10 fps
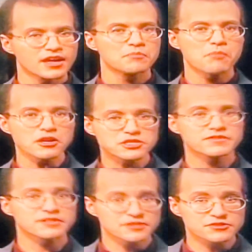Much of
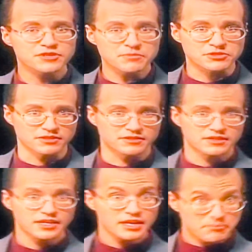this description
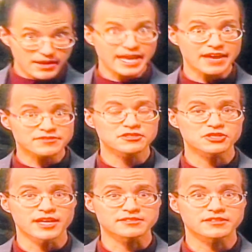may have
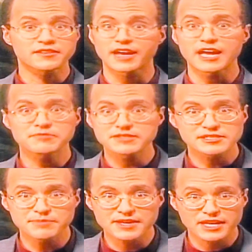suggested that I have been
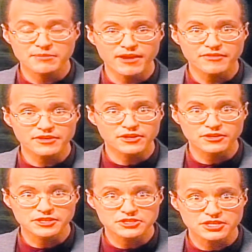speaking about the
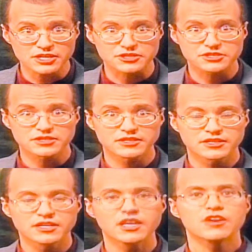early church,
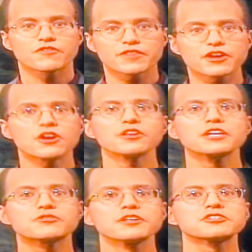for the early
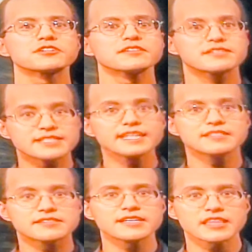Christians did
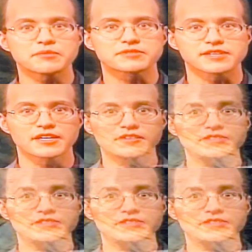see themselves